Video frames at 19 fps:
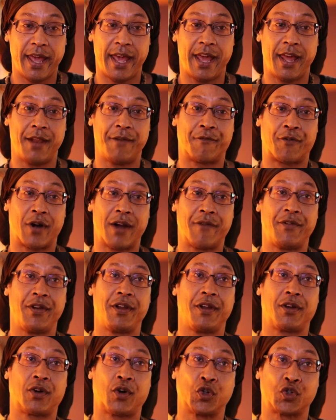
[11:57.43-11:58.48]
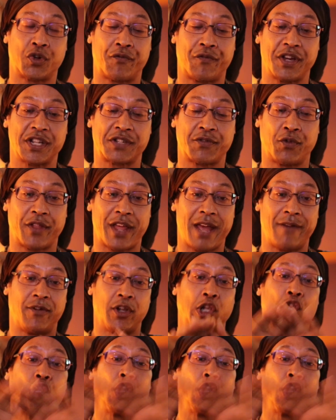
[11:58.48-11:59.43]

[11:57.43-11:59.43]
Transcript: And for every cultural festival, they have a